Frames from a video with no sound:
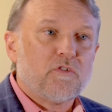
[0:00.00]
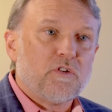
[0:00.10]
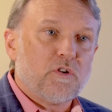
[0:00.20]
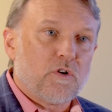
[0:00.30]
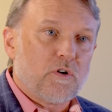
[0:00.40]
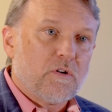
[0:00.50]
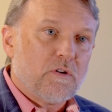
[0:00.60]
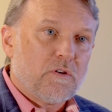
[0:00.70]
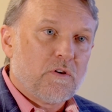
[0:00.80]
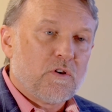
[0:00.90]
to your
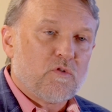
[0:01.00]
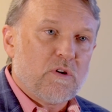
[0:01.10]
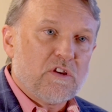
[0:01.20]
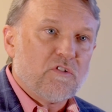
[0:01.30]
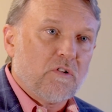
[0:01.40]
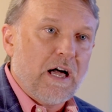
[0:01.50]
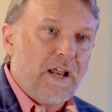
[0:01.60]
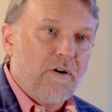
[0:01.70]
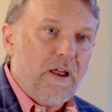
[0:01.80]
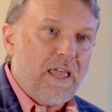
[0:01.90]
traditional
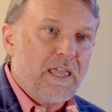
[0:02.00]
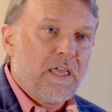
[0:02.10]
IRA.